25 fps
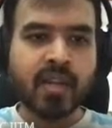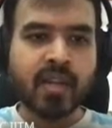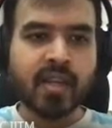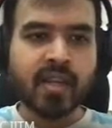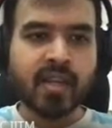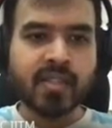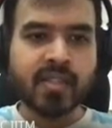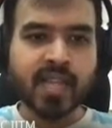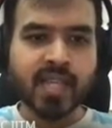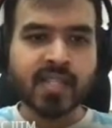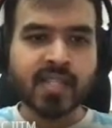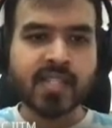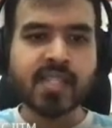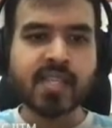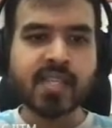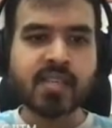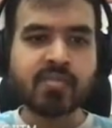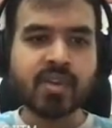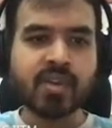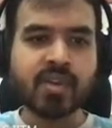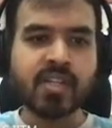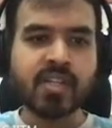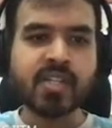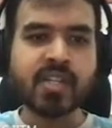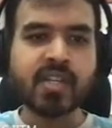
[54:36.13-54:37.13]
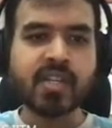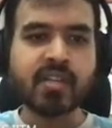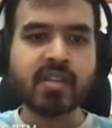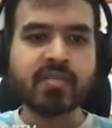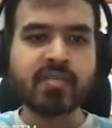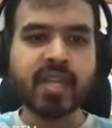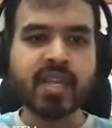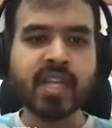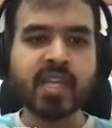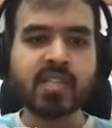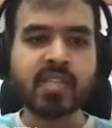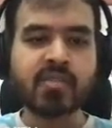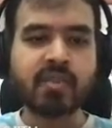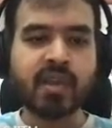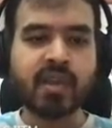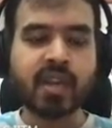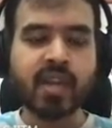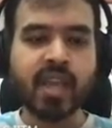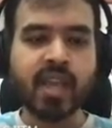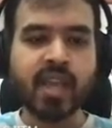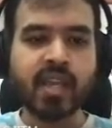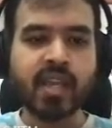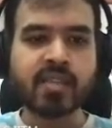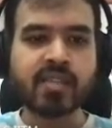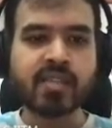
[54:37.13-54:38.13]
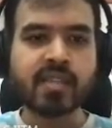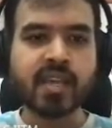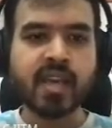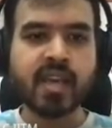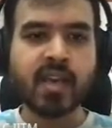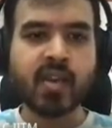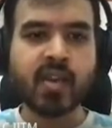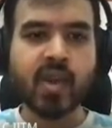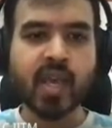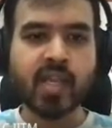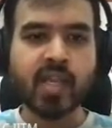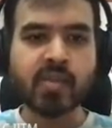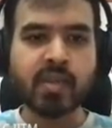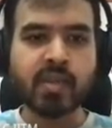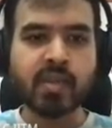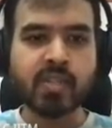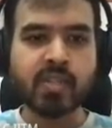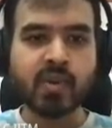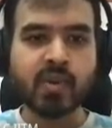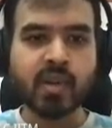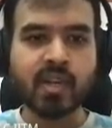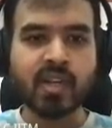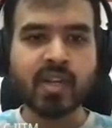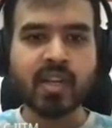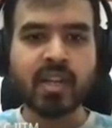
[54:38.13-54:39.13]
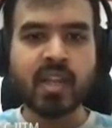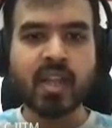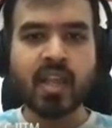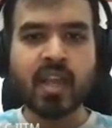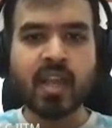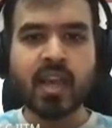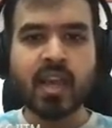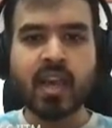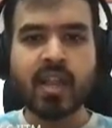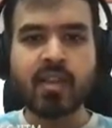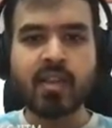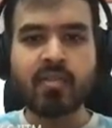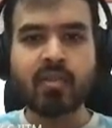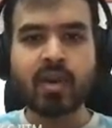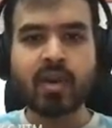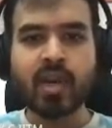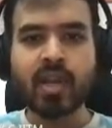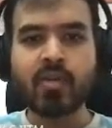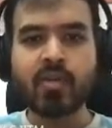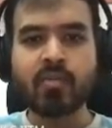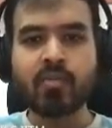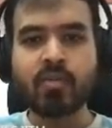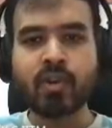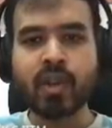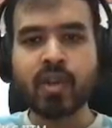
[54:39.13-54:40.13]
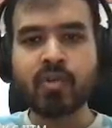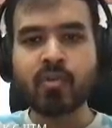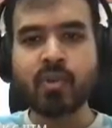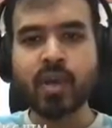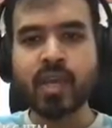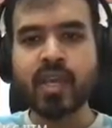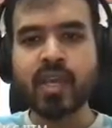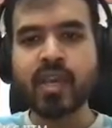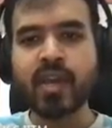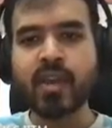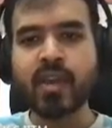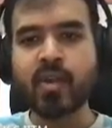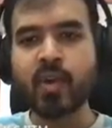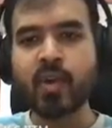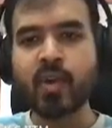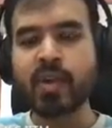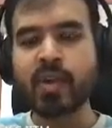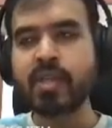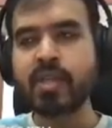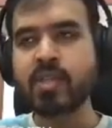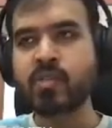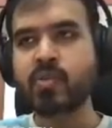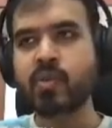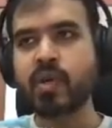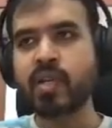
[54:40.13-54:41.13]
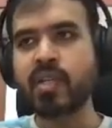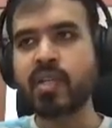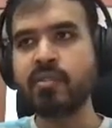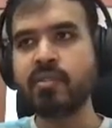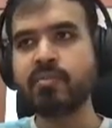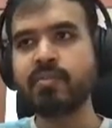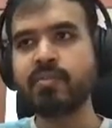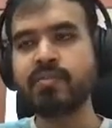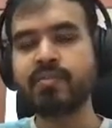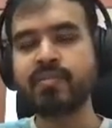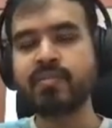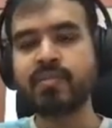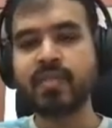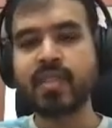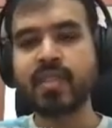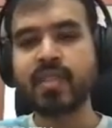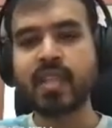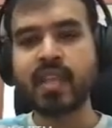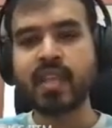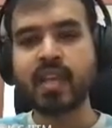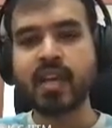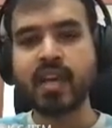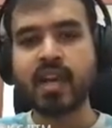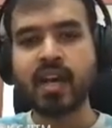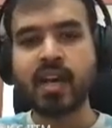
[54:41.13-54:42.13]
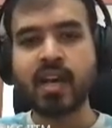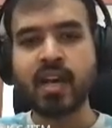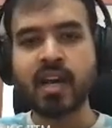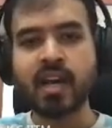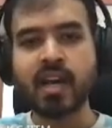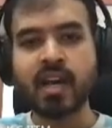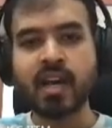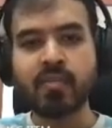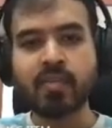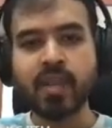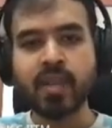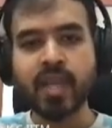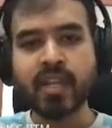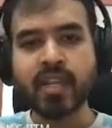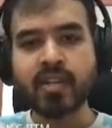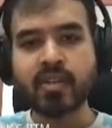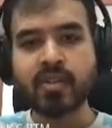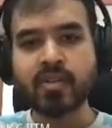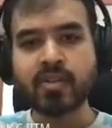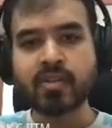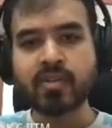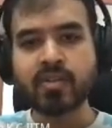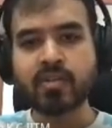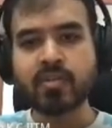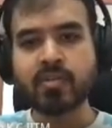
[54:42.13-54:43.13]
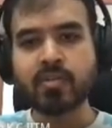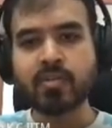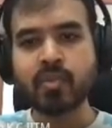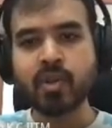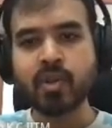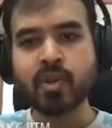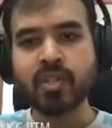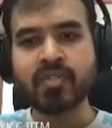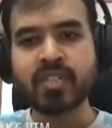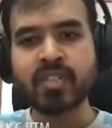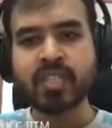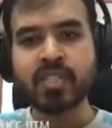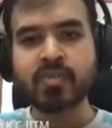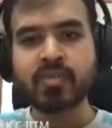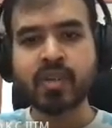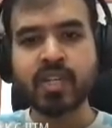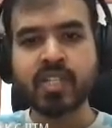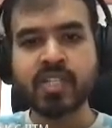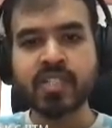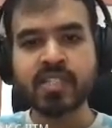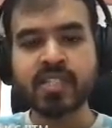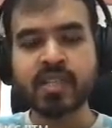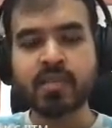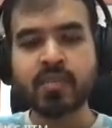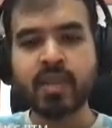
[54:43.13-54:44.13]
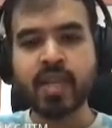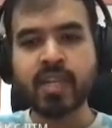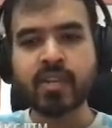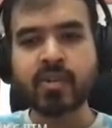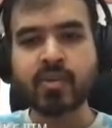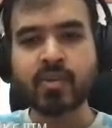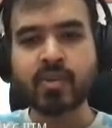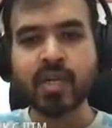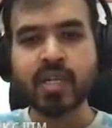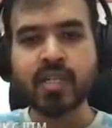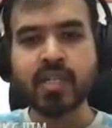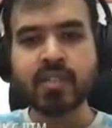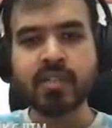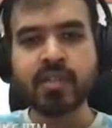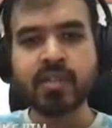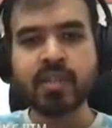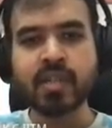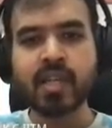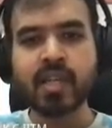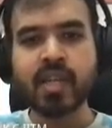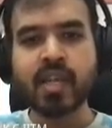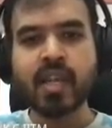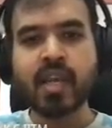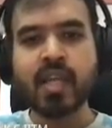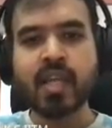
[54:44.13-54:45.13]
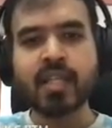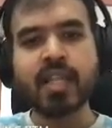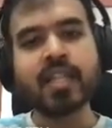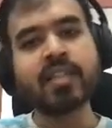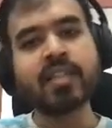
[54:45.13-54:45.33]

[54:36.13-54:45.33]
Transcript: successor function defined as fun x arrow x plus 1 and fun y arrow y plus 1, applied to both of these functions applied to one, then